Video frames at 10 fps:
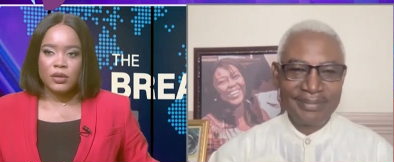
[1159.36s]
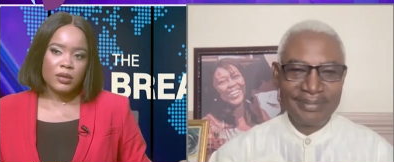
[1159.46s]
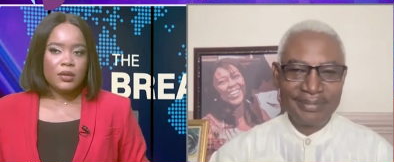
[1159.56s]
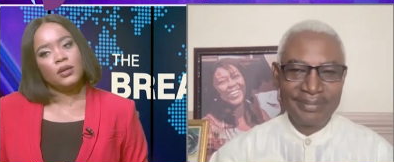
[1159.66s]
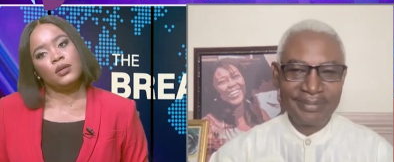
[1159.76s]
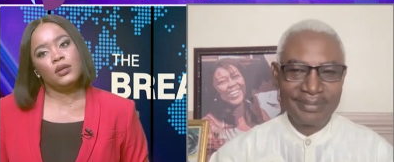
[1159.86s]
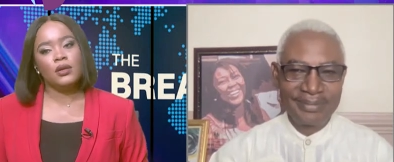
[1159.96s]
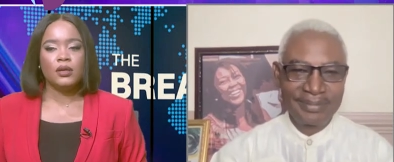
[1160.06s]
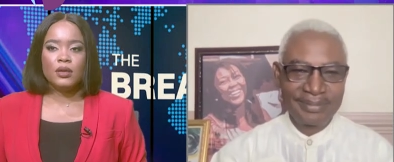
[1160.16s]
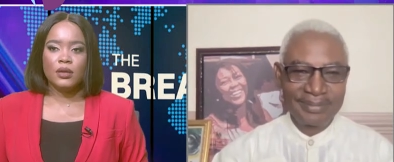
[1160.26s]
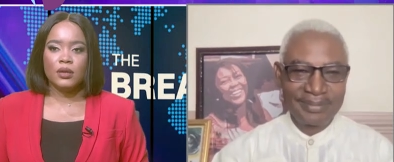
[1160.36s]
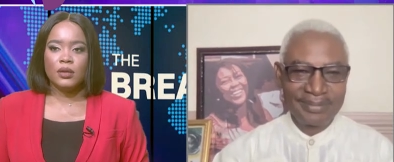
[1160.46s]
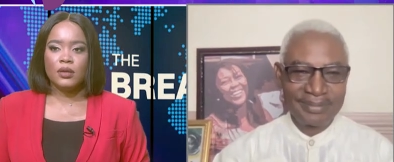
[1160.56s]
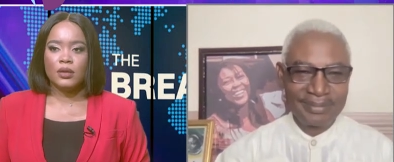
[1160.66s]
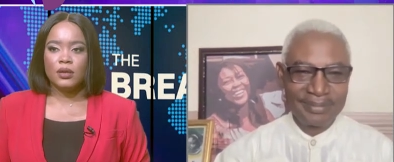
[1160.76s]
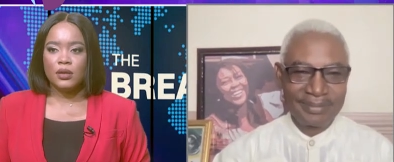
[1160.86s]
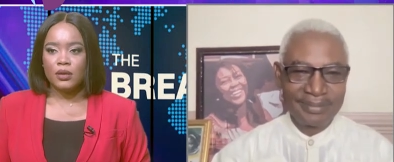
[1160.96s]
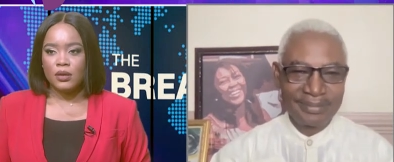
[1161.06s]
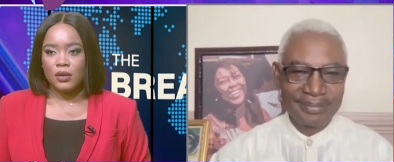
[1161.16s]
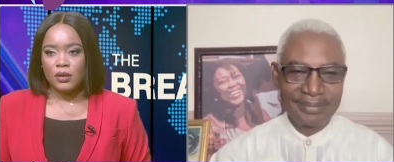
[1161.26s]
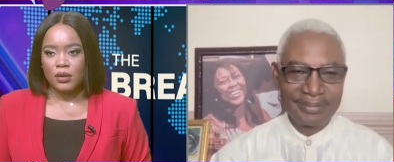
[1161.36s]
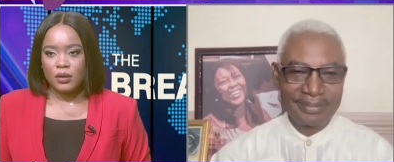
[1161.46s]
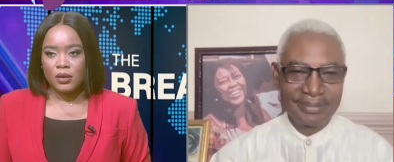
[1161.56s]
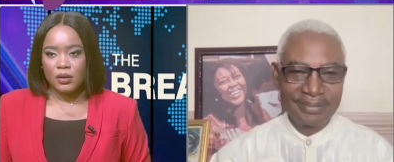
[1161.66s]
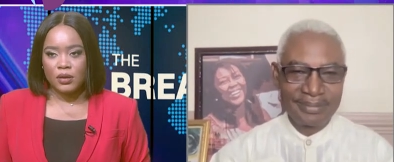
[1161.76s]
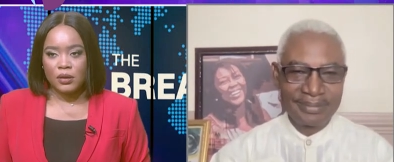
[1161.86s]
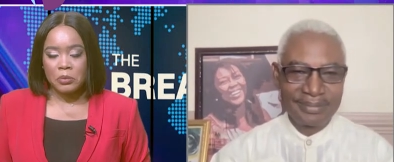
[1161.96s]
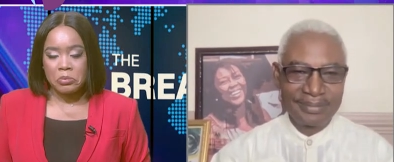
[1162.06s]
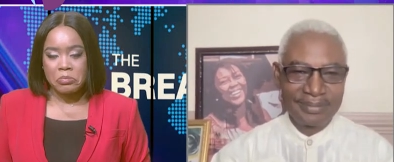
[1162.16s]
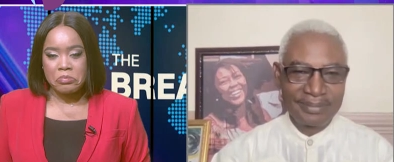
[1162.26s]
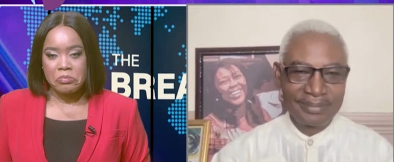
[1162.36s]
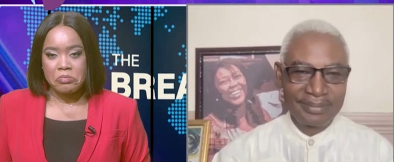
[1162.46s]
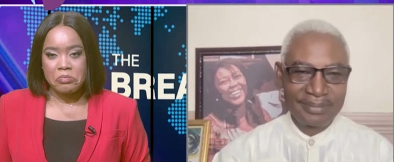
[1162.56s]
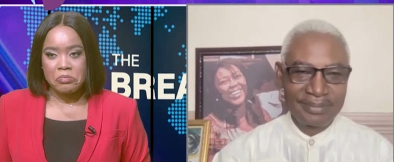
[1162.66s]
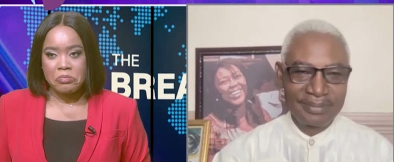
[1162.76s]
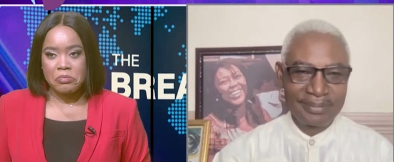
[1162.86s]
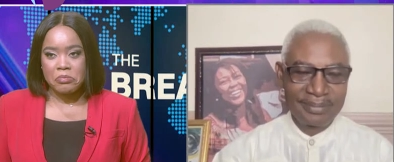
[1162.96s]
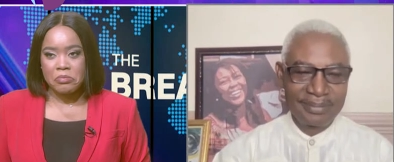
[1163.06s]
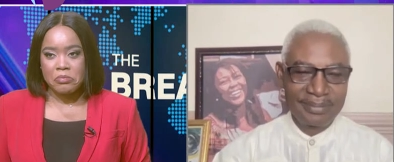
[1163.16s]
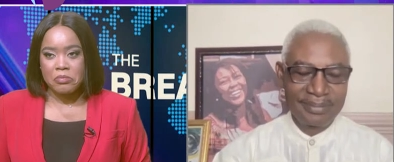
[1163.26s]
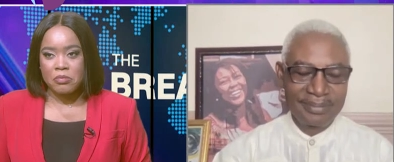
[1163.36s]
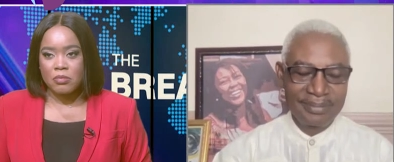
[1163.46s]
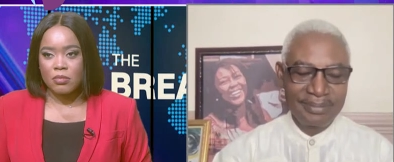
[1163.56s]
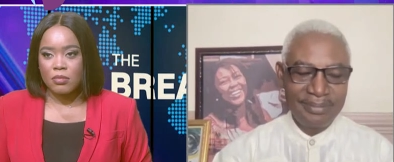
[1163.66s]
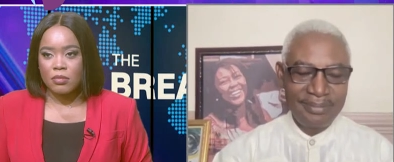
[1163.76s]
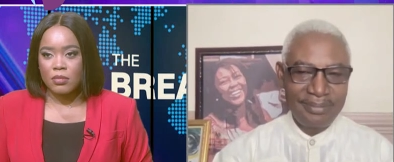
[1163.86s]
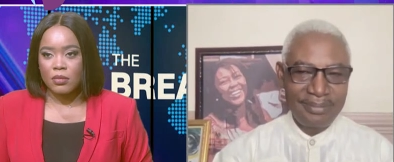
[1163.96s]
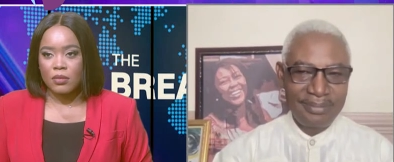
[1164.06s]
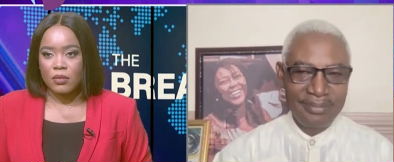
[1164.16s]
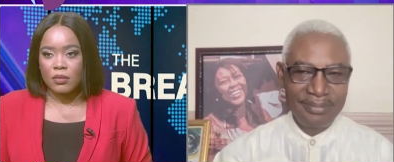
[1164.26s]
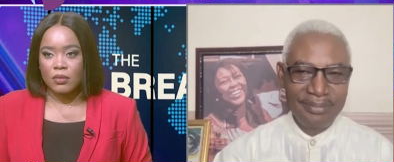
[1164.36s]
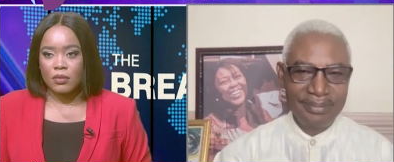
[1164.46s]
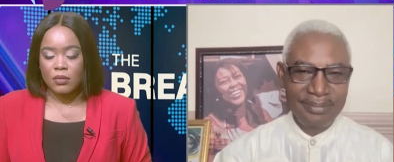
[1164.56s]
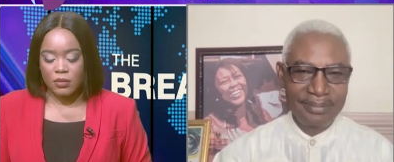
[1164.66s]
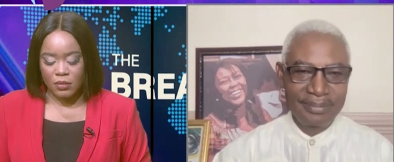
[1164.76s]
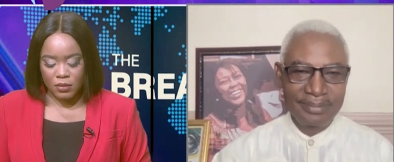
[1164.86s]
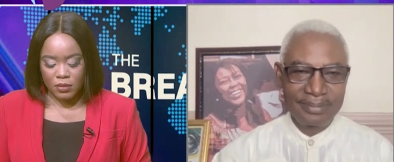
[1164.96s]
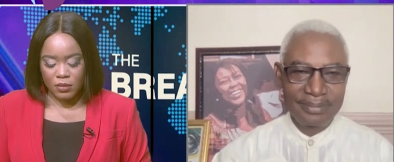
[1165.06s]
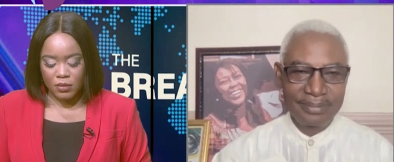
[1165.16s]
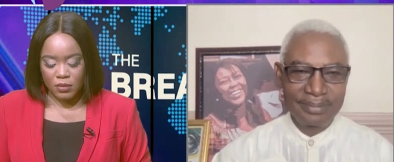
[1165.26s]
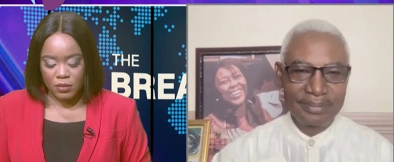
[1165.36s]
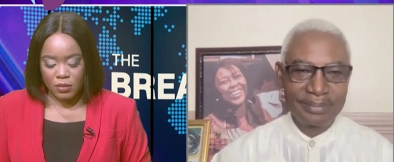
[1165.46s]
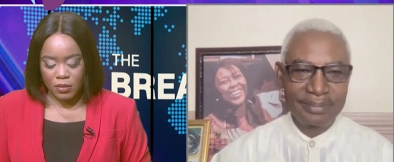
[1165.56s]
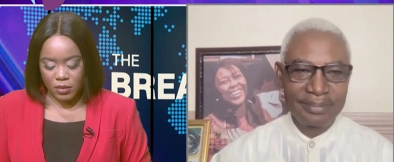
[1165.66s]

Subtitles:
No one is speaking in this clip.